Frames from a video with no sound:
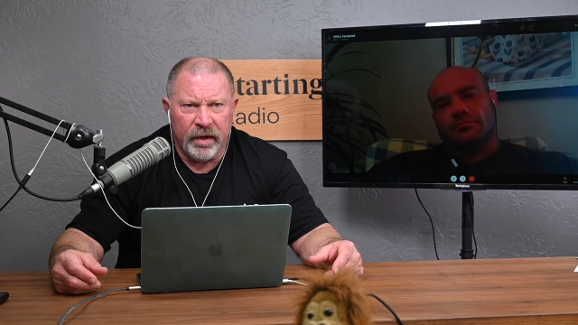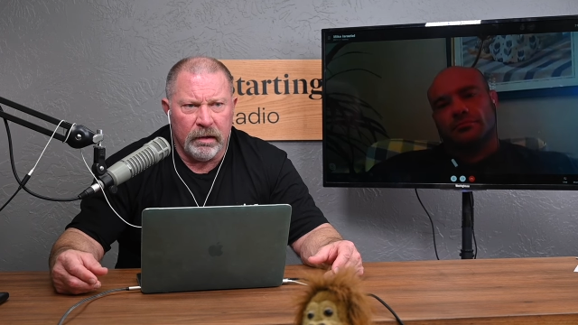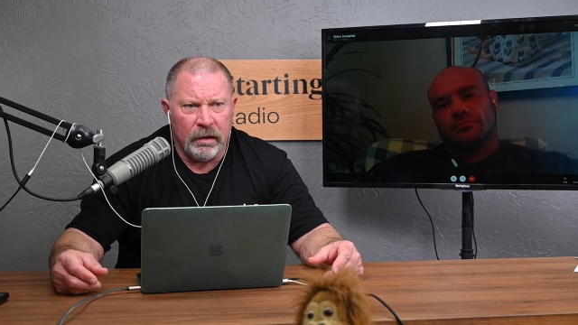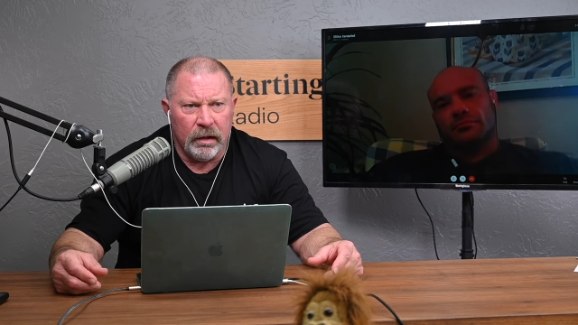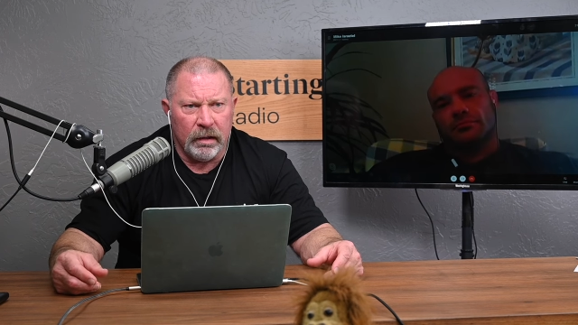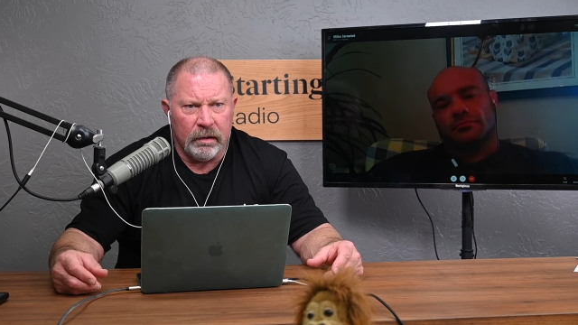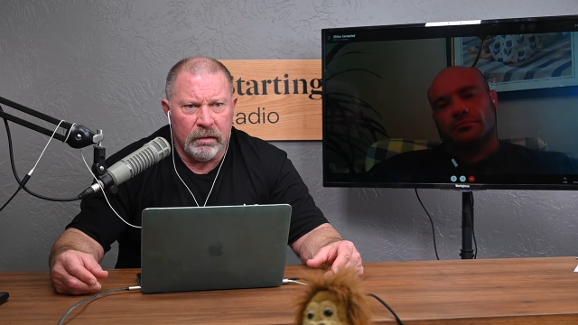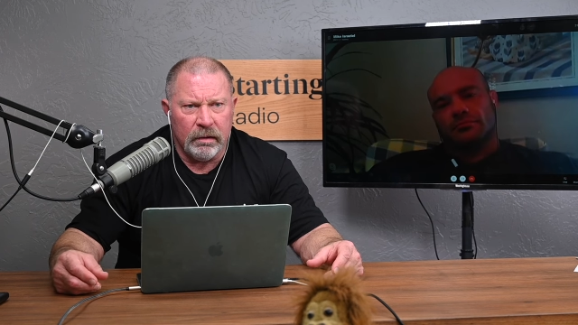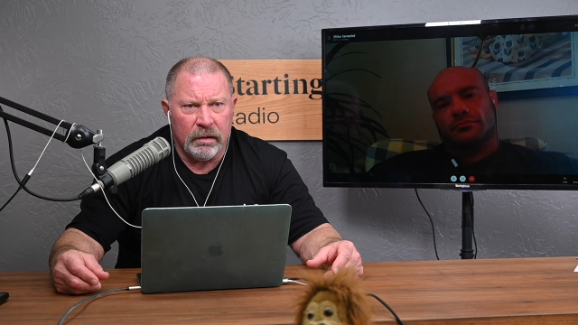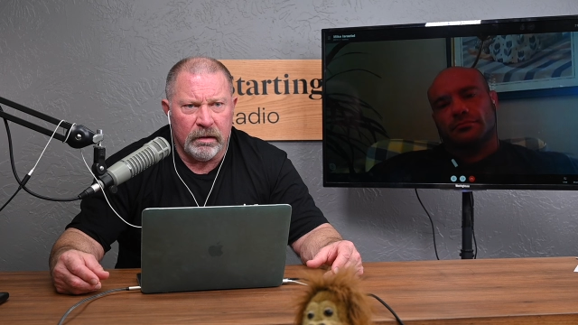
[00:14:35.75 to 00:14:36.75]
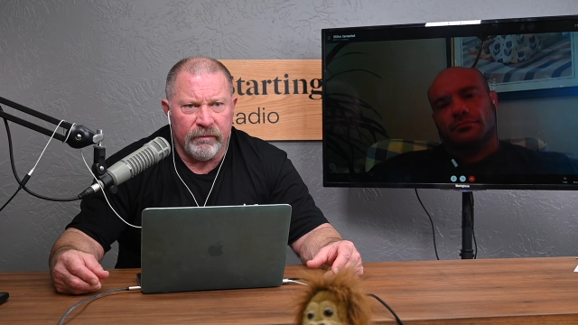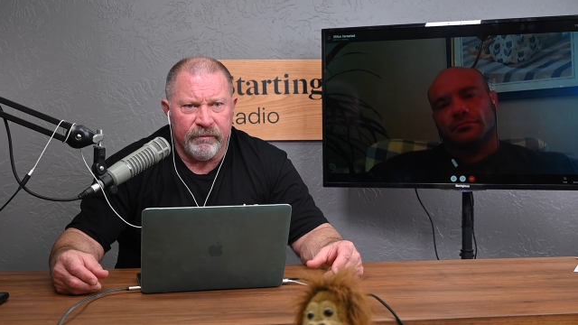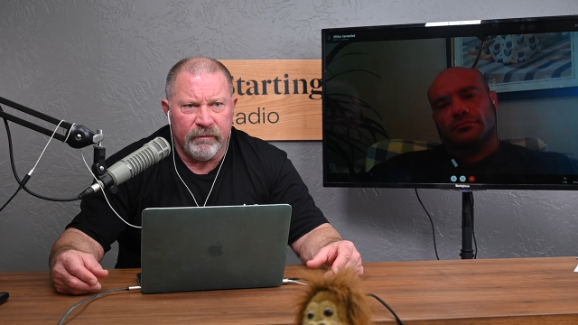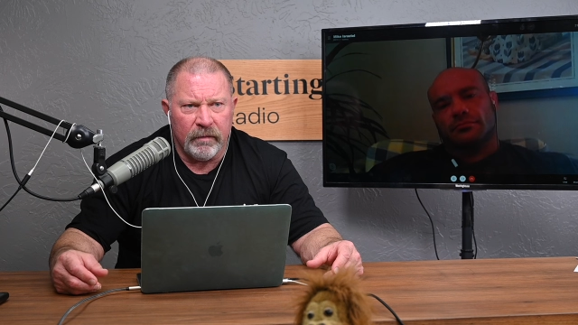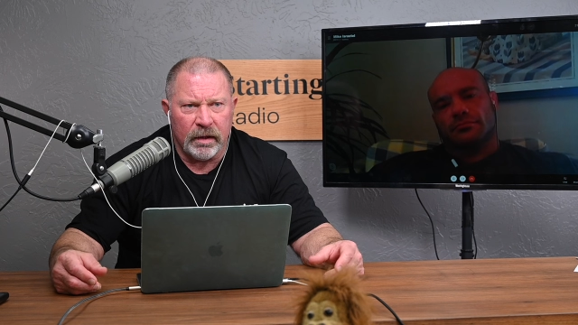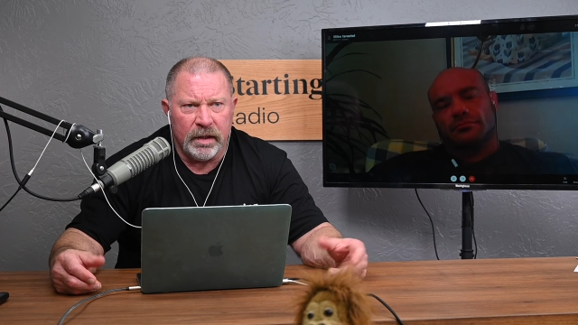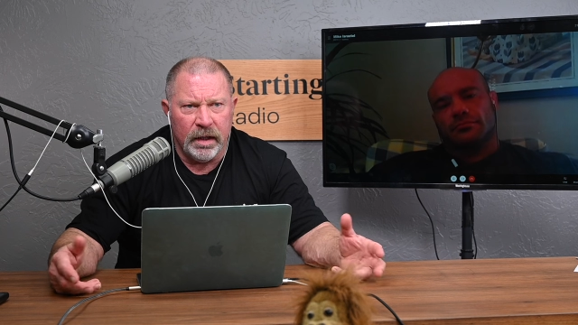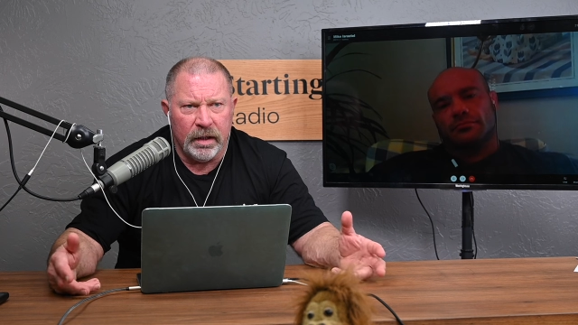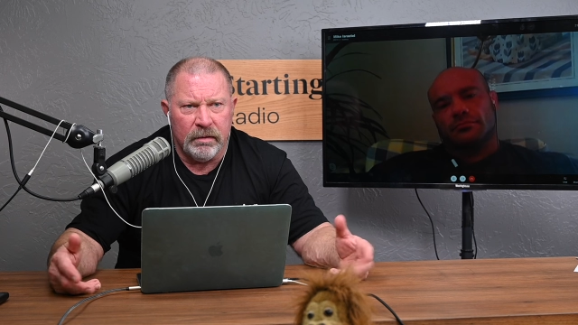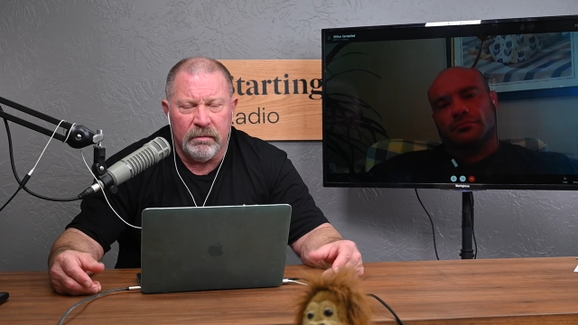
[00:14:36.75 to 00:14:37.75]
Speaker 1: And if a
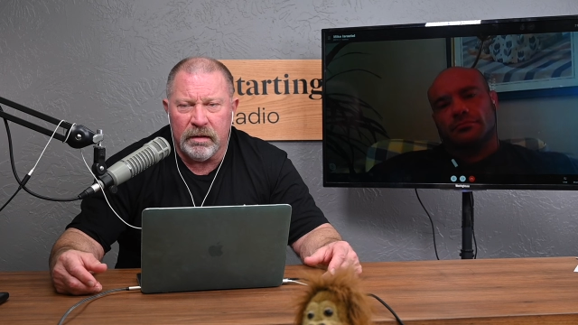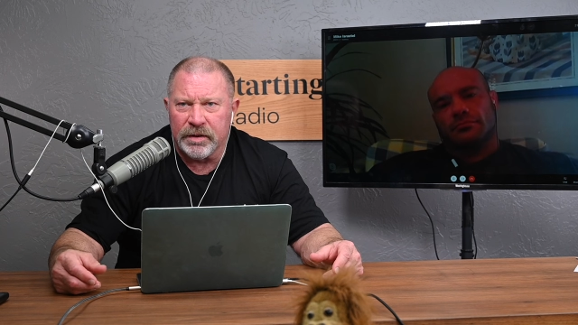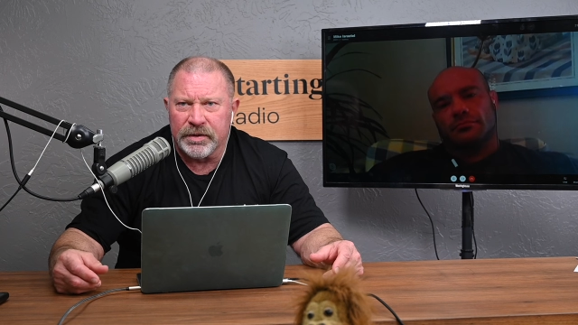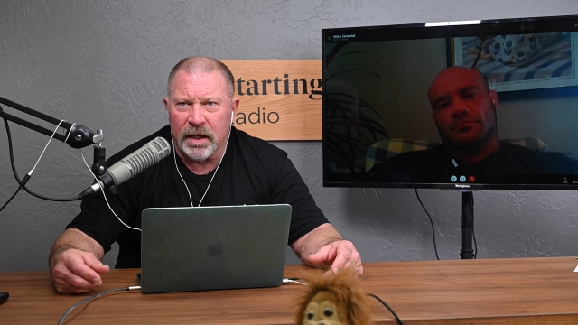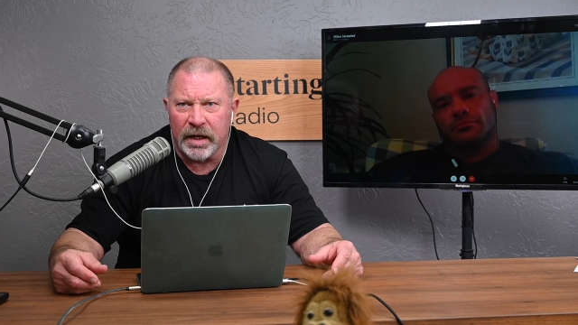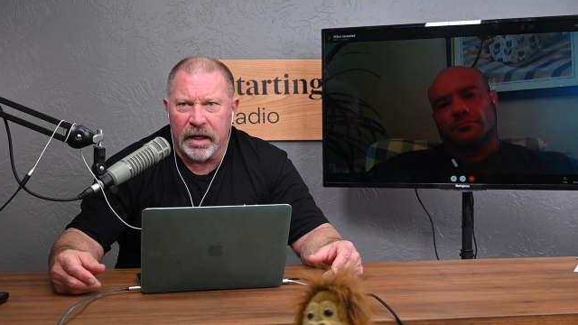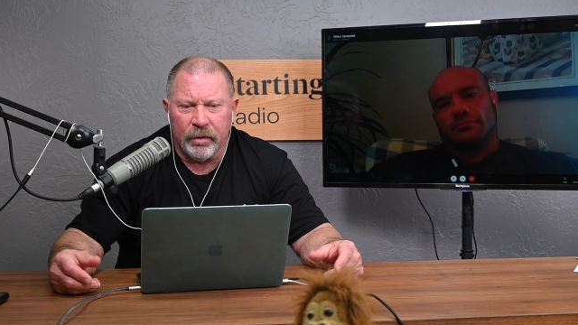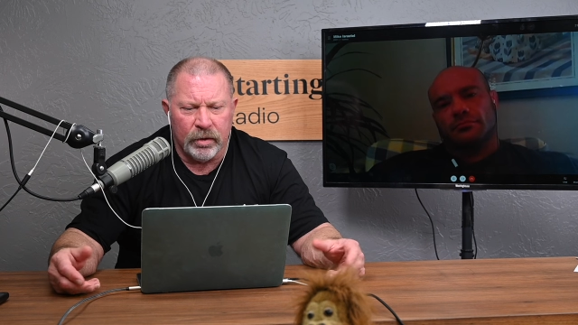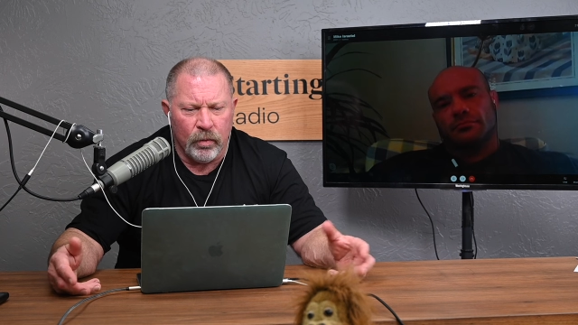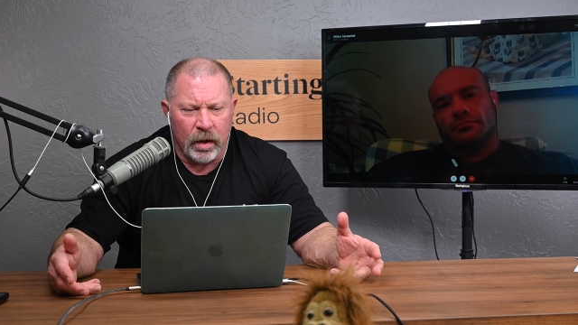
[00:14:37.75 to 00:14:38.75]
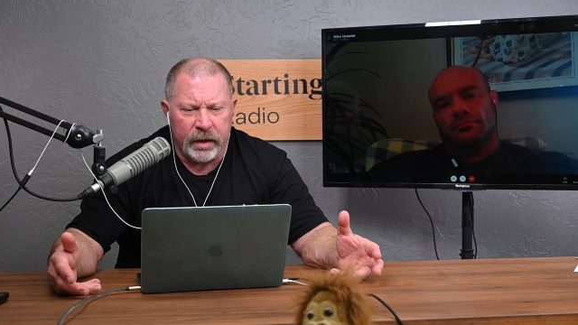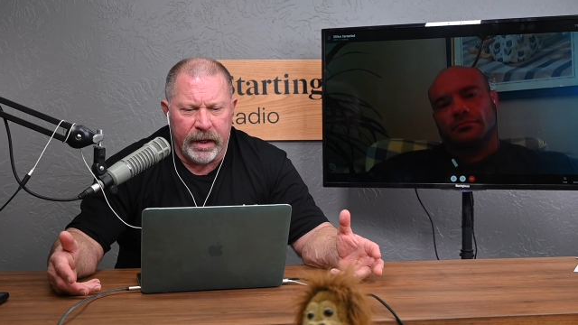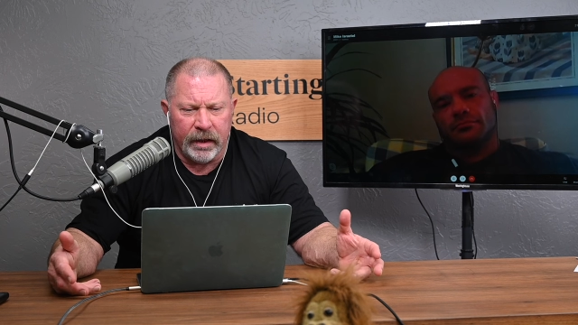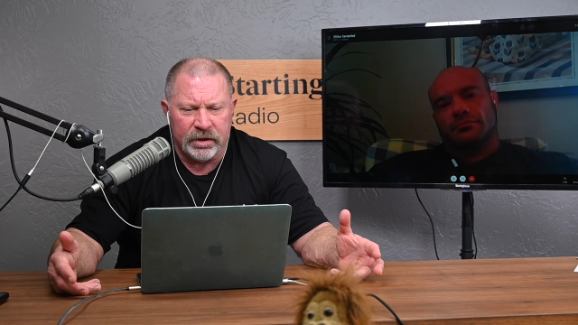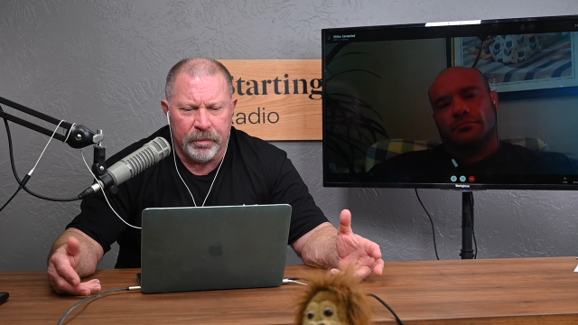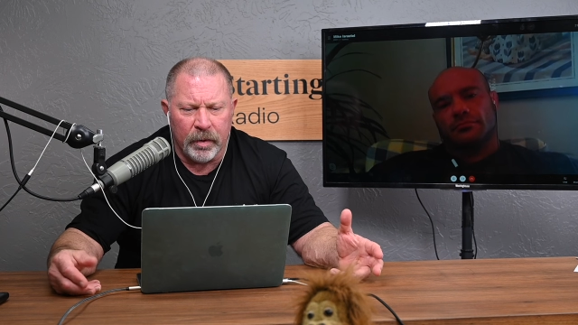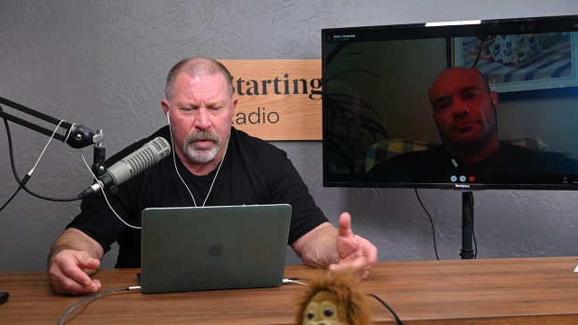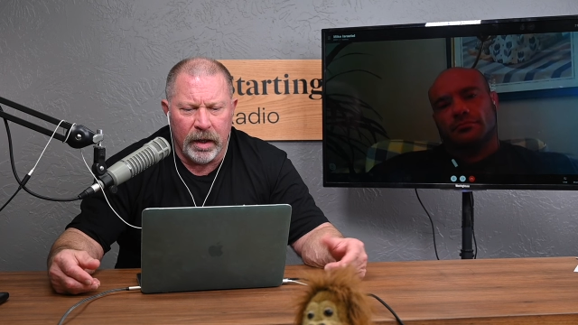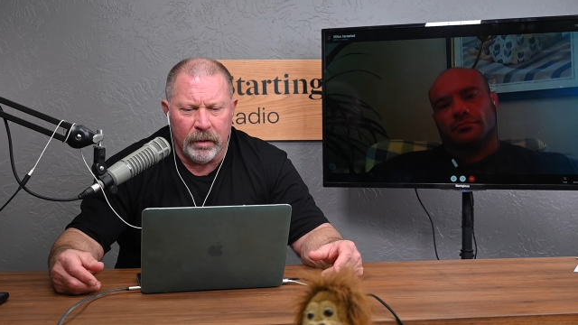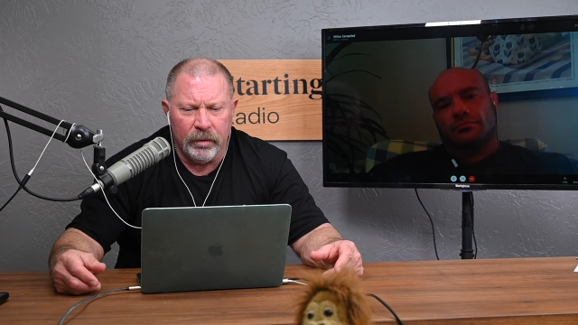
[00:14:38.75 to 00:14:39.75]
kid is not able to work algebra
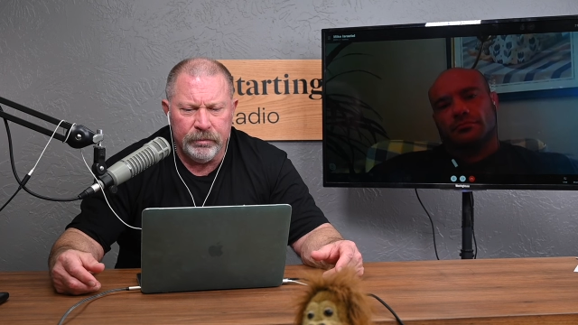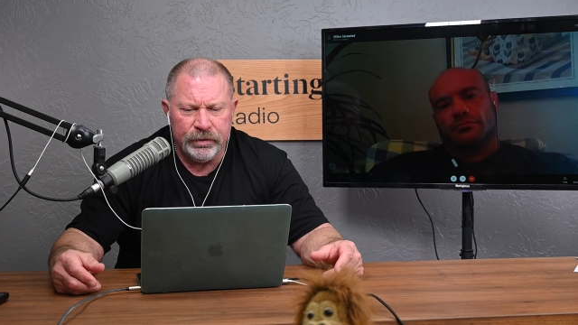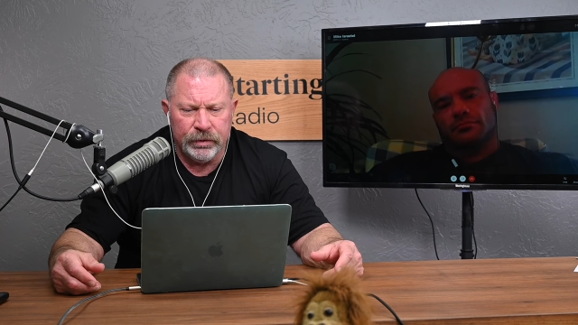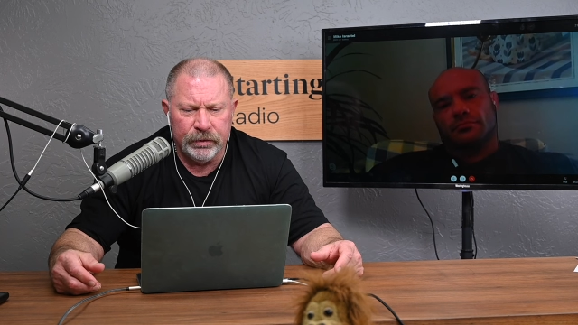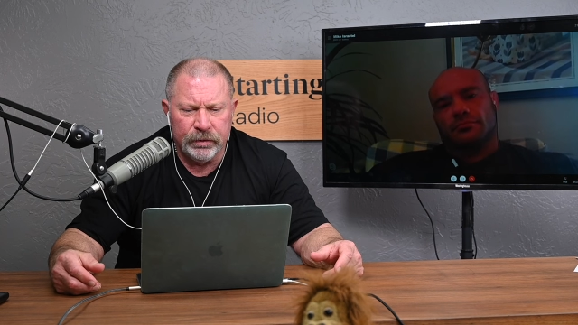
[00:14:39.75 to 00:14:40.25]
problems,